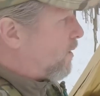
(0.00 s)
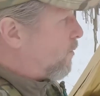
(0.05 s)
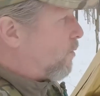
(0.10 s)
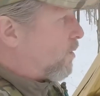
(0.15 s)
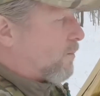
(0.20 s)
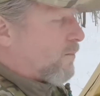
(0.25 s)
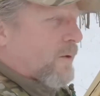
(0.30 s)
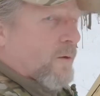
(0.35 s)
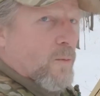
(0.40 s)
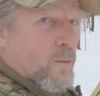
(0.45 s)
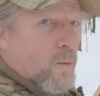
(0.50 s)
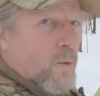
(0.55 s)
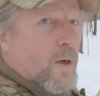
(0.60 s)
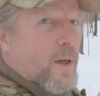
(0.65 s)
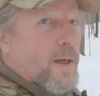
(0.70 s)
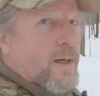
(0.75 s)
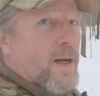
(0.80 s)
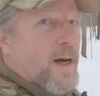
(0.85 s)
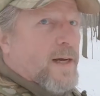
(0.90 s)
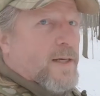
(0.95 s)
It would have been
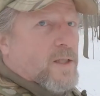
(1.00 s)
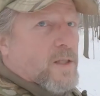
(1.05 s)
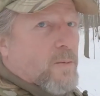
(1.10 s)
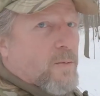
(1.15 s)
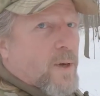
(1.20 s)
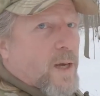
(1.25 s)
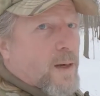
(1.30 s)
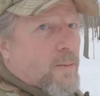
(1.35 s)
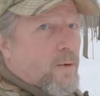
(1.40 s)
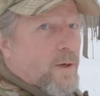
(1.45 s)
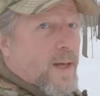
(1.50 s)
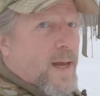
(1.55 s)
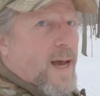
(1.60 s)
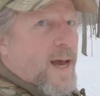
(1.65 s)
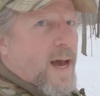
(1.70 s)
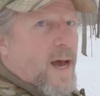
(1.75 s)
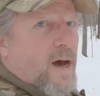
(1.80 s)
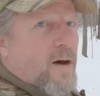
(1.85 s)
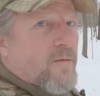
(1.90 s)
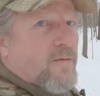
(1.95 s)
really nice to be able to
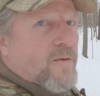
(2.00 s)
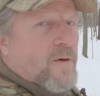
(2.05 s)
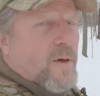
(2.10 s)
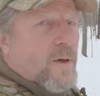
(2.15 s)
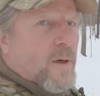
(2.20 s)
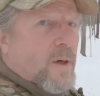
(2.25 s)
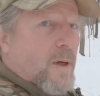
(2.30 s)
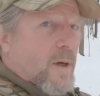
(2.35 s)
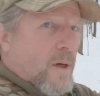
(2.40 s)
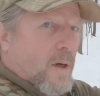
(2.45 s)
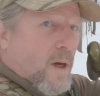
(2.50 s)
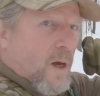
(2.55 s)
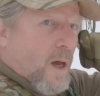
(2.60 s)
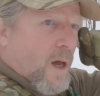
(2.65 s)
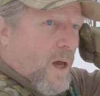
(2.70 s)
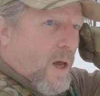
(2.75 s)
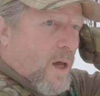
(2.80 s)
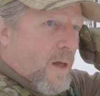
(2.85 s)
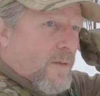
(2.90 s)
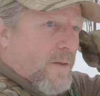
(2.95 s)
have
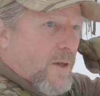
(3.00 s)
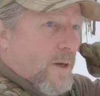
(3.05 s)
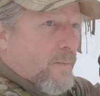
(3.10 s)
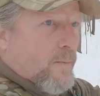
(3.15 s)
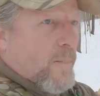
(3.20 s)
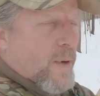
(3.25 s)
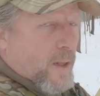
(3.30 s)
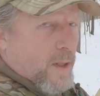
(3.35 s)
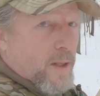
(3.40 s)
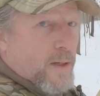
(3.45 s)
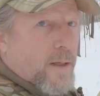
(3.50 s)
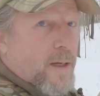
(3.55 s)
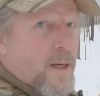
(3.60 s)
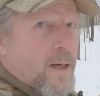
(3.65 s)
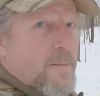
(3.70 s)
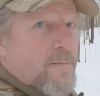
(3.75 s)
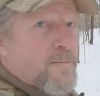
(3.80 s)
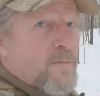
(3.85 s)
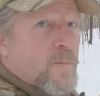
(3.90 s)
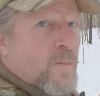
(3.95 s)
uh, the
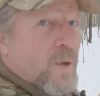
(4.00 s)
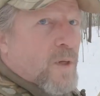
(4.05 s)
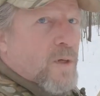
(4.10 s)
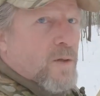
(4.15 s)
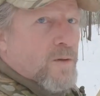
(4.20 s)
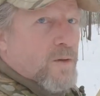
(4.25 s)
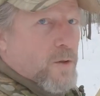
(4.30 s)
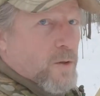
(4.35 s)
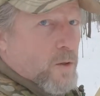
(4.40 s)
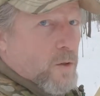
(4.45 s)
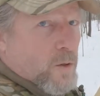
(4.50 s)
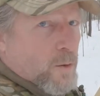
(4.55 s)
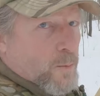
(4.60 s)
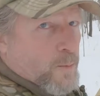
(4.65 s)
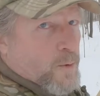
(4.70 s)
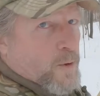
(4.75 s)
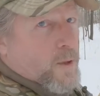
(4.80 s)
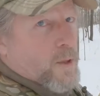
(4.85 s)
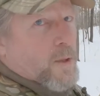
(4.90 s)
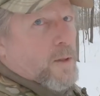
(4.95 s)
ability to
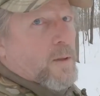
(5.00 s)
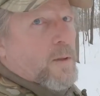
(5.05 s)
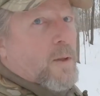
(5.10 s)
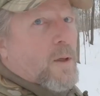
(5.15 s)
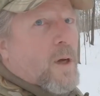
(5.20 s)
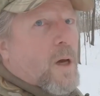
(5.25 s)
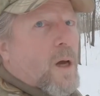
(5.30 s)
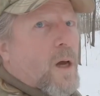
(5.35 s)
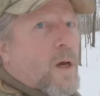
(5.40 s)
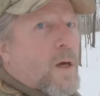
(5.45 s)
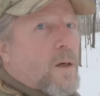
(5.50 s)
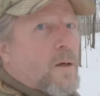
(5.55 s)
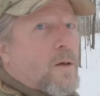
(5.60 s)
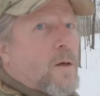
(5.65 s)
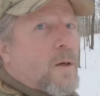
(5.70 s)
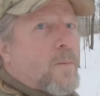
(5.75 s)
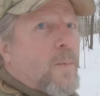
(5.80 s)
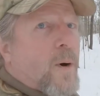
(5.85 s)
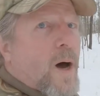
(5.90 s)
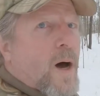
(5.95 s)
put uh,
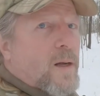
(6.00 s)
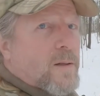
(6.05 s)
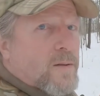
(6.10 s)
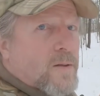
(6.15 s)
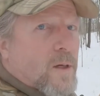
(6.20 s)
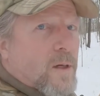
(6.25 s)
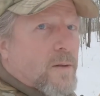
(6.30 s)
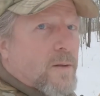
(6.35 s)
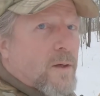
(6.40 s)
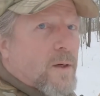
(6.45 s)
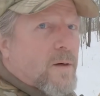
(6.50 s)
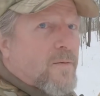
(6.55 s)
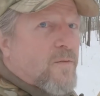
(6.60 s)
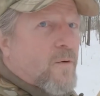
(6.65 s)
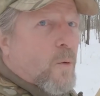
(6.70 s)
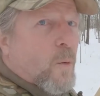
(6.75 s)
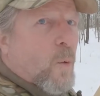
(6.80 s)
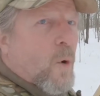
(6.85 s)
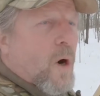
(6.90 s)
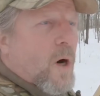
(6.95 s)
cook pots on there
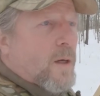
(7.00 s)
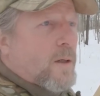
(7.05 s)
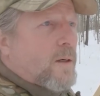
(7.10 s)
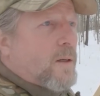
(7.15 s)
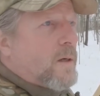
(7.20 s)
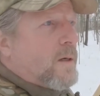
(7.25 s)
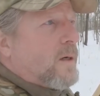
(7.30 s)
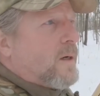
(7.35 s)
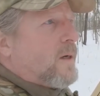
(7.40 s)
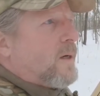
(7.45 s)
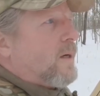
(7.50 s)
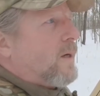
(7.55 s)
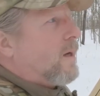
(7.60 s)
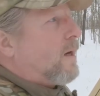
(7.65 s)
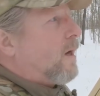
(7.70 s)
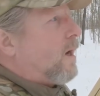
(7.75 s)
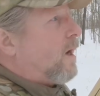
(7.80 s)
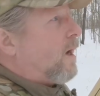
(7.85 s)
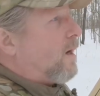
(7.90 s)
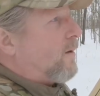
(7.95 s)
for water,
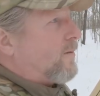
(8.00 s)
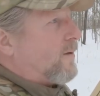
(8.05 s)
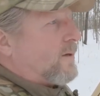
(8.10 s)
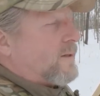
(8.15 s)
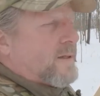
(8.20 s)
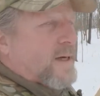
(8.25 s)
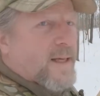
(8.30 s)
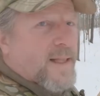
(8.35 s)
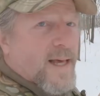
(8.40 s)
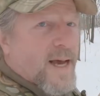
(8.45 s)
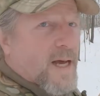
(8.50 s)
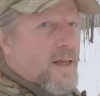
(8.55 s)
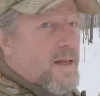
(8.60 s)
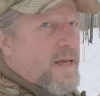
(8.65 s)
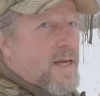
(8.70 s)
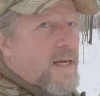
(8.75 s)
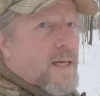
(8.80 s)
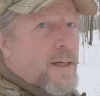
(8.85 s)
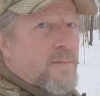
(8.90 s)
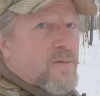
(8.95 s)
uh, things like that,
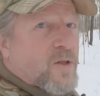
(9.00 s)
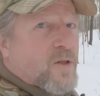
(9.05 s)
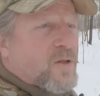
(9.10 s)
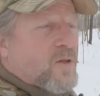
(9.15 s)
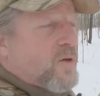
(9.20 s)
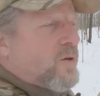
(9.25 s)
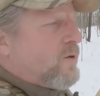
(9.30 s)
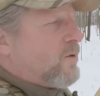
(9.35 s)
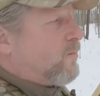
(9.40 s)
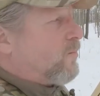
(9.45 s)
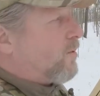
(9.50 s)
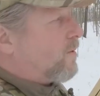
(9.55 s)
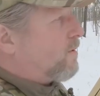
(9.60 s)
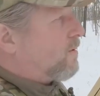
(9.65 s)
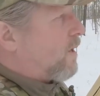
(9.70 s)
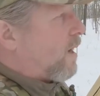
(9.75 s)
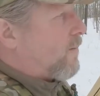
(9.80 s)
heat up soup.